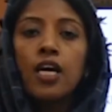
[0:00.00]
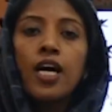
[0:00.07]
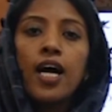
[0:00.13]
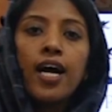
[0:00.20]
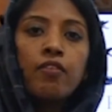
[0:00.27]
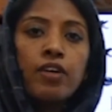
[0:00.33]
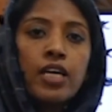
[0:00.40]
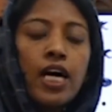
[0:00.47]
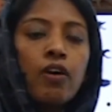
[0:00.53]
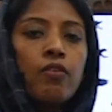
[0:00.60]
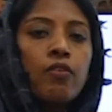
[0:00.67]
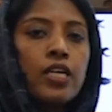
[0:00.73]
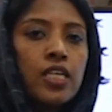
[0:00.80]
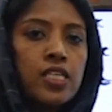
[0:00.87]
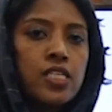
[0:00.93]
And we have
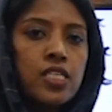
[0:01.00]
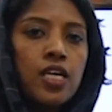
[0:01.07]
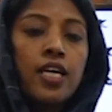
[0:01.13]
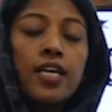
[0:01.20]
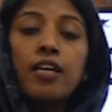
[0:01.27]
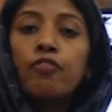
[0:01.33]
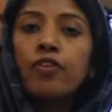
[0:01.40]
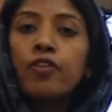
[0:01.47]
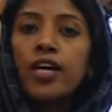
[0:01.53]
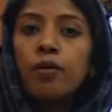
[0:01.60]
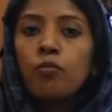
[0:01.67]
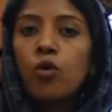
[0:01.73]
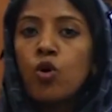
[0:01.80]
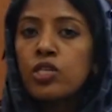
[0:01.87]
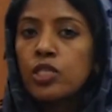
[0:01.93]
learned different
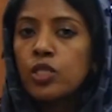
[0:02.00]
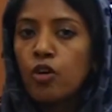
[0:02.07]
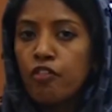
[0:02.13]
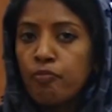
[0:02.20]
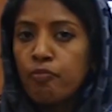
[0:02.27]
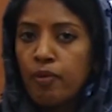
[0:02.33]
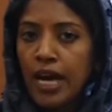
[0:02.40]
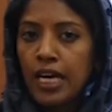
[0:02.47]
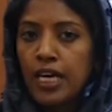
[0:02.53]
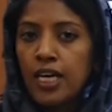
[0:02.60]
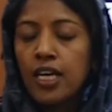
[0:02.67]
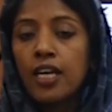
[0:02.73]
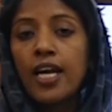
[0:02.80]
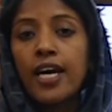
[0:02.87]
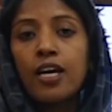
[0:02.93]
modes of
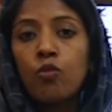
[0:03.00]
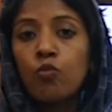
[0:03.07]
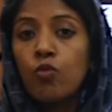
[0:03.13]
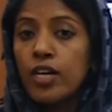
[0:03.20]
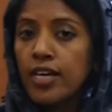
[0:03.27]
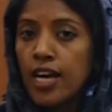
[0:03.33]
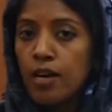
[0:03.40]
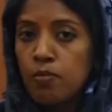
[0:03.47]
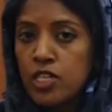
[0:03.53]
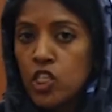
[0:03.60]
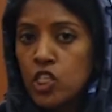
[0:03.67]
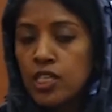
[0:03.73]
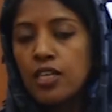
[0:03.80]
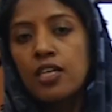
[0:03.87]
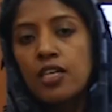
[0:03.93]
packing like 1
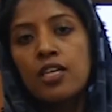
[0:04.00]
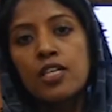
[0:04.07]
dimension,